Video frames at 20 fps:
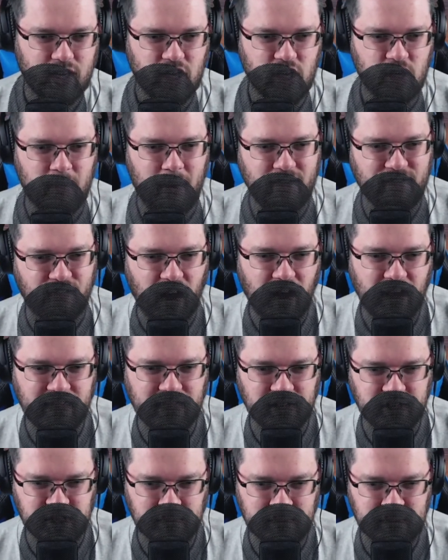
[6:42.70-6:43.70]
You may find
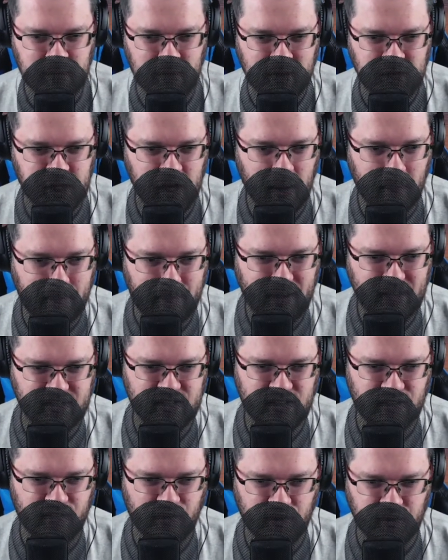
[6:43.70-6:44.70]
the gym's mission a bit
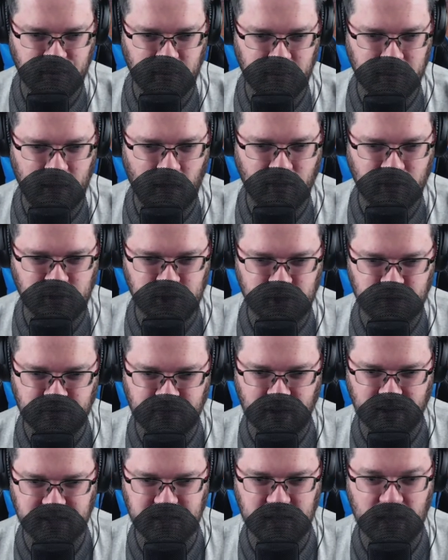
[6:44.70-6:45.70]
different from the others you
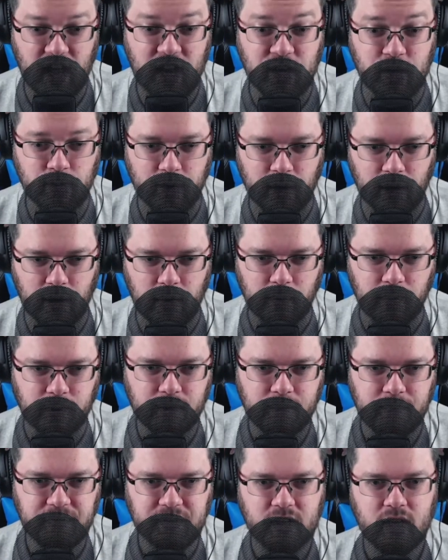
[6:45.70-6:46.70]
faced. In you go.
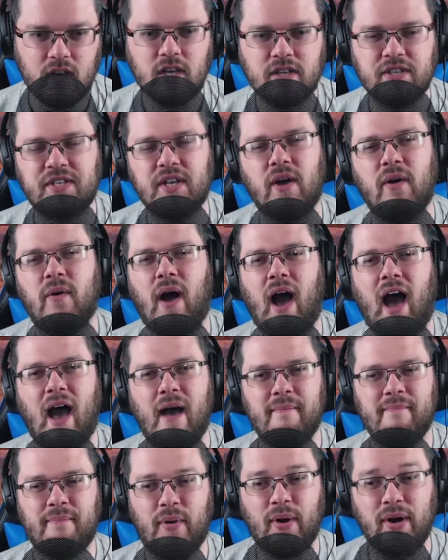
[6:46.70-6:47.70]
So,
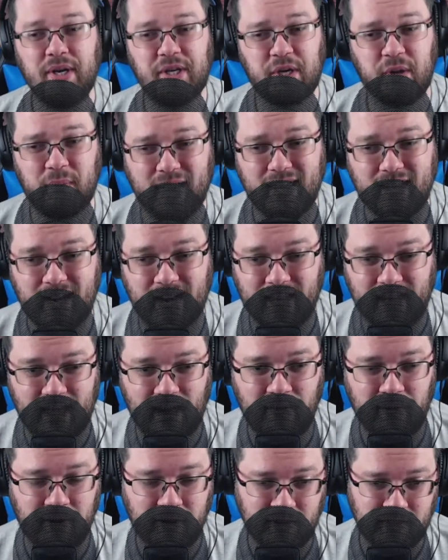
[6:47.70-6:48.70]
I'm pretty sure we get an
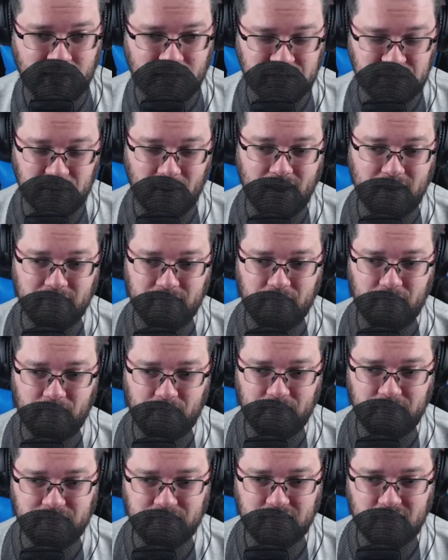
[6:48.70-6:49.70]
encounter in this, right?
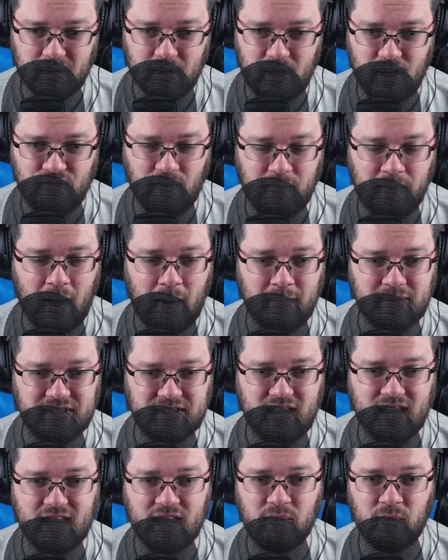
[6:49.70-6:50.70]
If I'm not
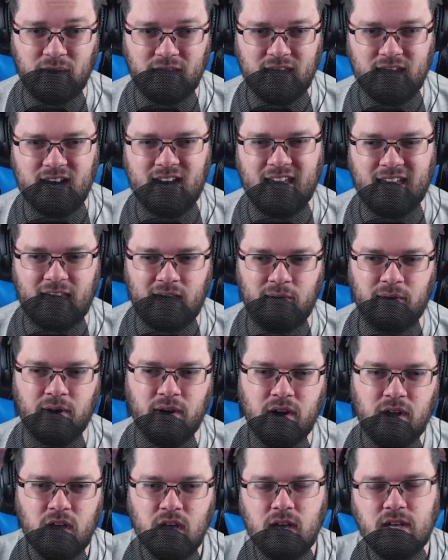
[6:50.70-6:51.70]
mistaken, we get an encounter.
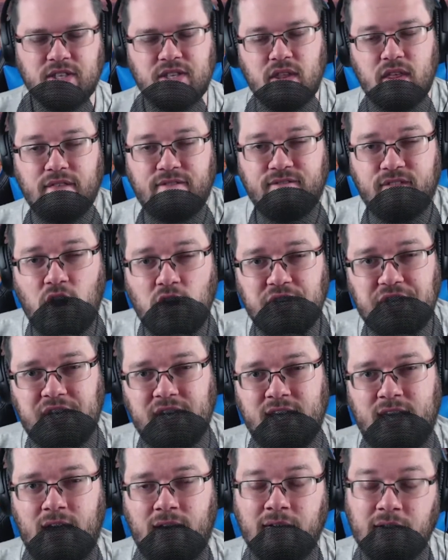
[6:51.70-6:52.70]
So the first
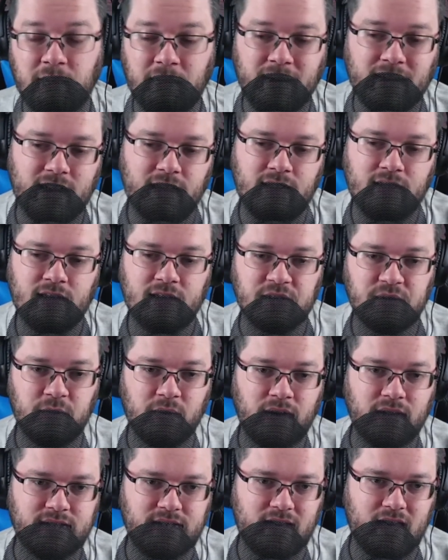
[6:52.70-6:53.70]
encounter we get in this,
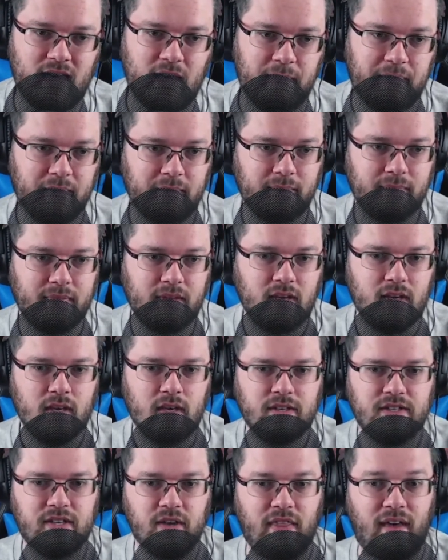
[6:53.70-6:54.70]
we'll get to keep.
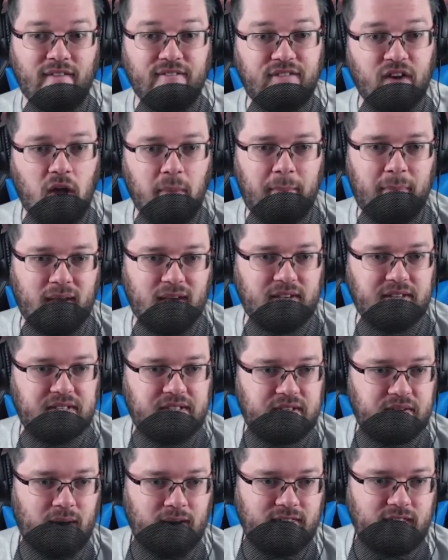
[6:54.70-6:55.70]
So that
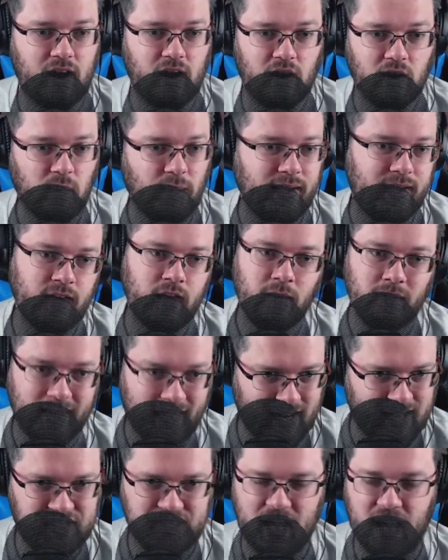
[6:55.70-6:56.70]
Vulpix right there, we can go and
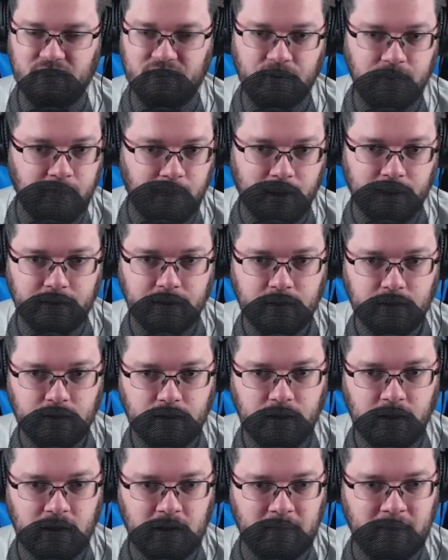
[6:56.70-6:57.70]
catch that if we want.
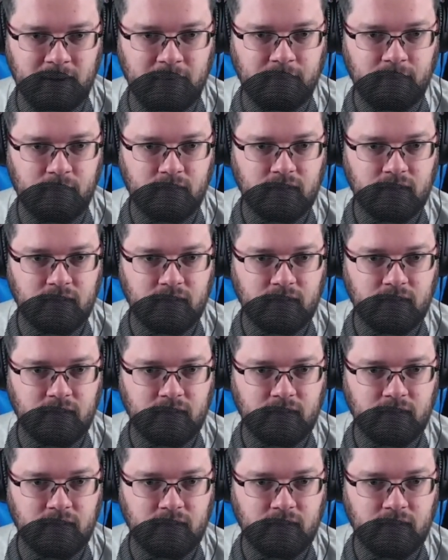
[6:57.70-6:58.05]
You know what I mean?